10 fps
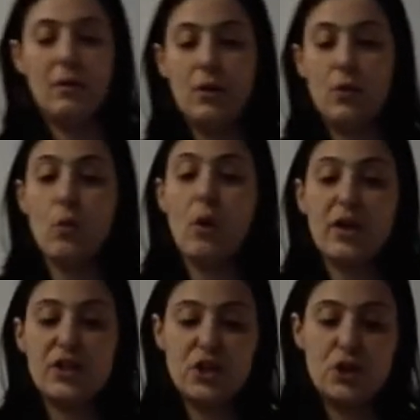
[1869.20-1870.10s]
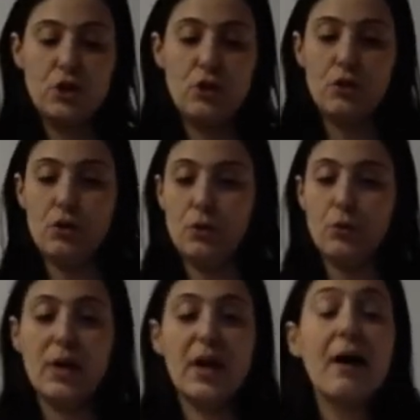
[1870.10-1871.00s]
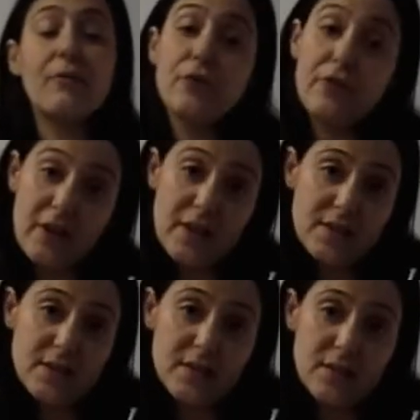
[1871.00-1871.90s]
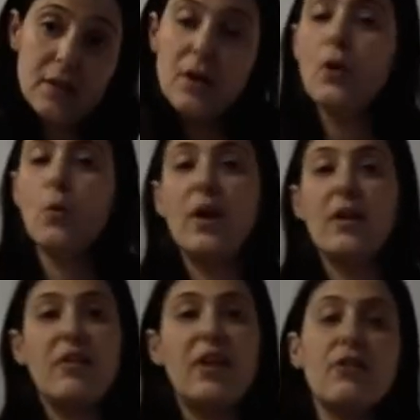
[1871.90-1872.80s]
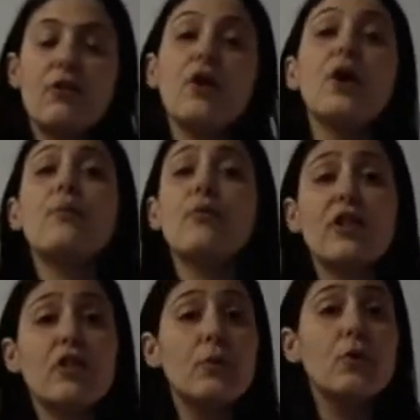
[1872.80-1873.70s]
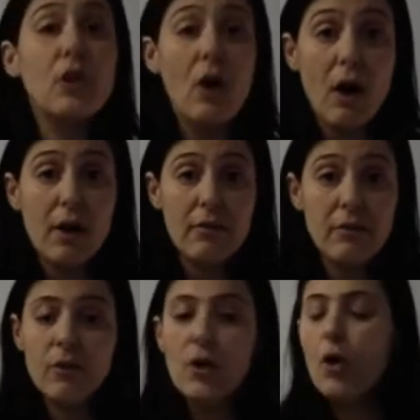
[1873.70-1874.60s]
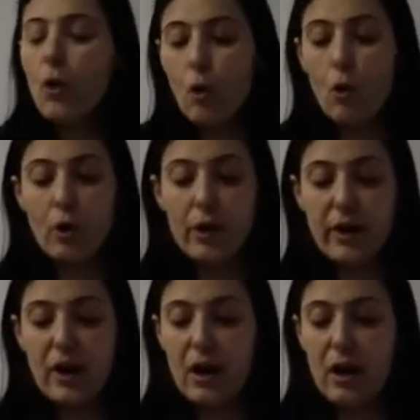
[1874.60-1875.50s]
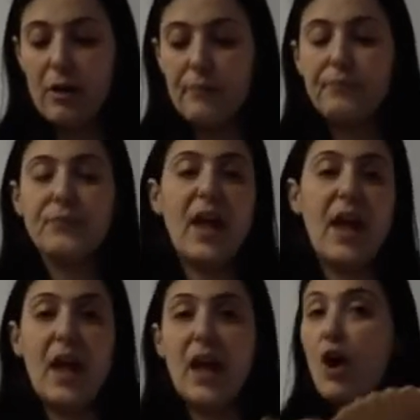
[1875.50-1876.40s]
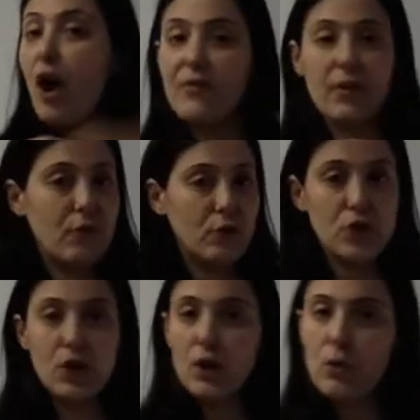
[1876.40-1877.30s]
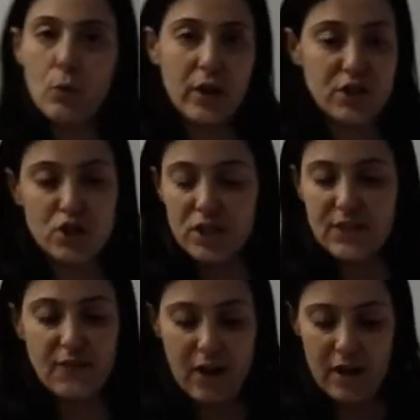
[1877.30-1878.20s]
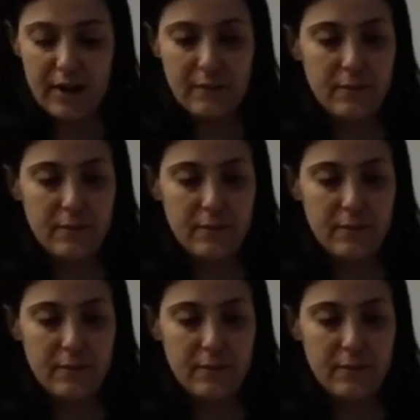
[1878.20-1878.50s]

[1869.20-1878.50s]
You want to cover this with either a breathable cloth or um, a coffee filter works just fine.